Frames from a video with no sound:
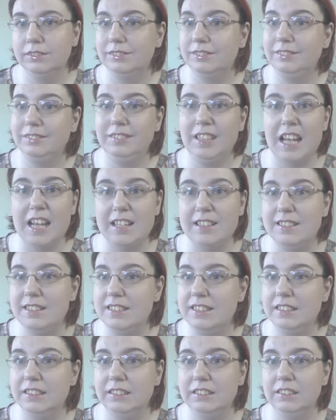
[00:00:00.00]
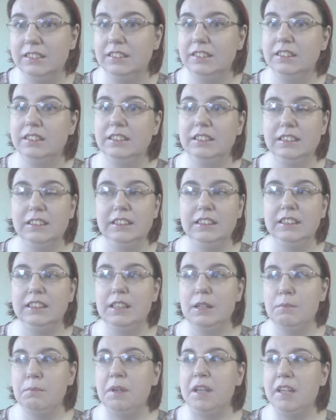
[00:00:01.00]
not,
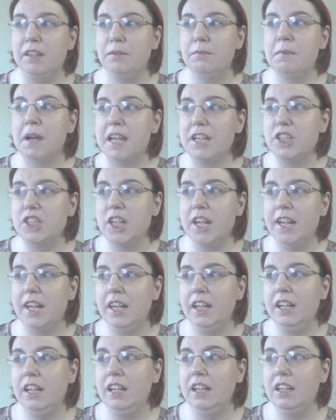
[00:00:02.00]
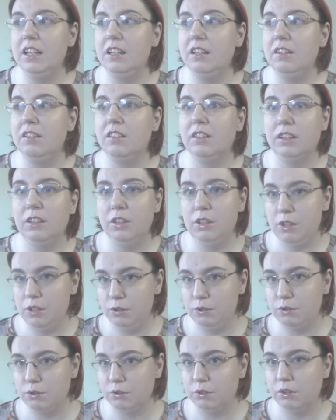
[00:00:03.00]
because my shade is
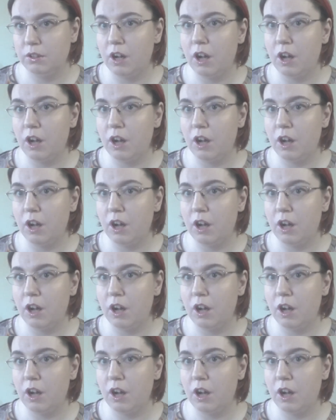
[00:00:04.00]
neutral.